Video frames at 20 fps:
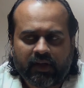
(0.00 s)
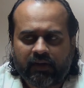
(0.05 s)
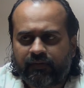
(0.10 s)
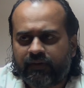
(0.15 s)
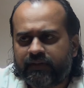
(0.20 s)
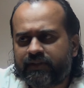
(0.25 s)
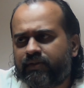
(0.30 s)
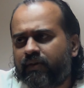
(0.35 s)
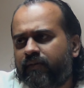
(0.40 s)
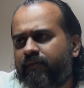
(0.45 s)

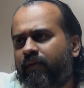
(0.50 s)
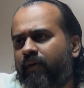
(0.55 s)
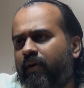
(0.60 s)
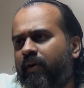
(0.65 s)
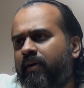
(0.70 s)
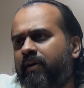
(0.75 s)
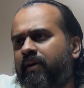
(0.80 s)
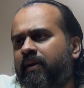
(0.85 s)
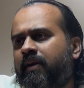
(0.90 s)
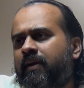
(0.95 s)
First of
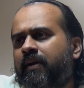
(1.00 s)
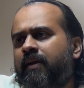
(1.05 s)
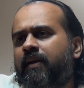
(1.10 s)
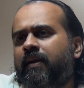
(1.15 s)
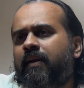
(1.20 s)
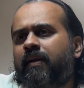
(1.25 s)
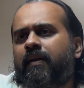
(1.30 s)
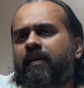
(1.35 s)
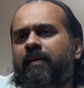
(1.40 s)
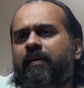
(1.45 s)
all,
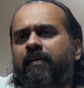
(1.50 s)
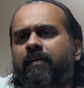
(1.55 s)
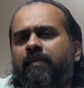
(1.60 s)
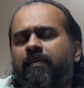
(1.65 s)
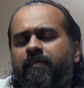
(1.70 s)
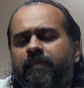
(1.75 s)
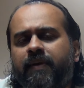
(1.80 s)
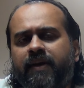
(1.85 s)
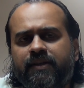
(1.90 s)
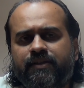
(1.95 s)

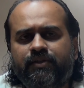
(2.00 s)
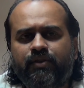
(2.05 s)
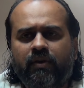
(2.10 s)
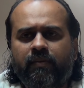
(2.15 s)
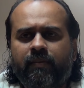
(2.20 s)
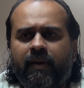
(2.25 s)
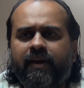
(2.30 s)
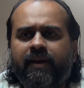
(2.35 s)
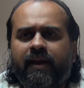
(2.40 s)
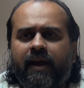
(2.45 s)
based on
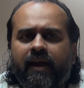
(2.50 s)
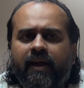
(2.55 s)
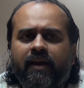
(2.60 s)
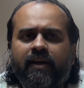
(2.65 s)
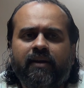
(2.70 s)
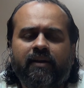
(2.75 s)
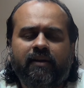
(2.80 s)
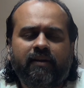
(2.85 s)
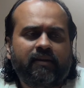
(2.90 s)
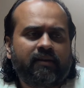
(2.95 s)
my
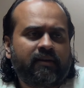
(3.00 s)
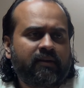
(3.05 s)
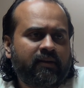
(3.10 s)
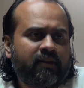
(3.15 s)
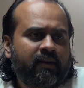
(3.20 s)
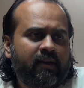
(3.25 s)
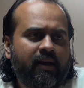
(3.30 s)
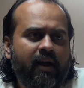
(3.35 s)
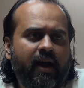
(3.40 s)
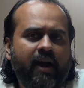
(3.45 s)
rank,
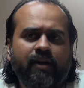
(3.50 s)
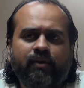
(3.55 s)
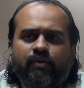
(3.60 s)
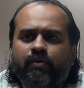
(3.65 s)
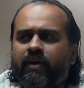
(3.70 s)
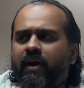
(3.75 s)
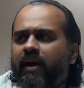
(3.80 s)
I could